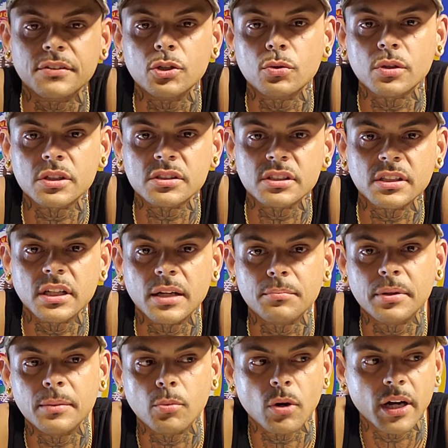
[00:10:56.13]
viewers
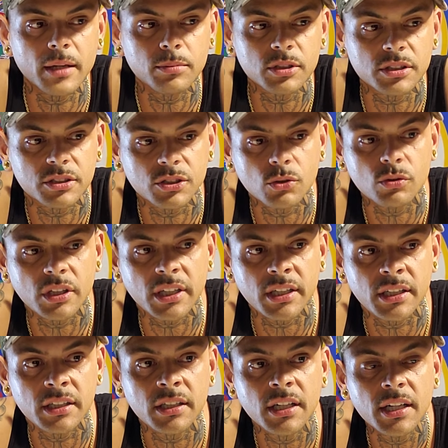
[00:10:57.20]
and people are able to tune
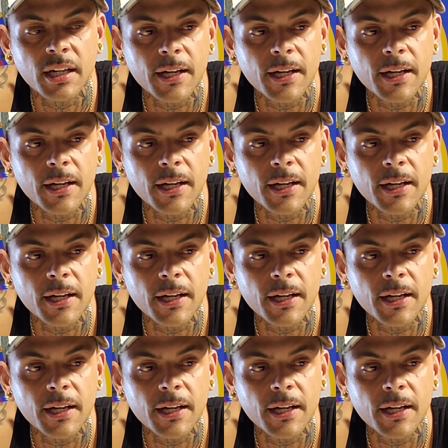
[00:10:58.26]
in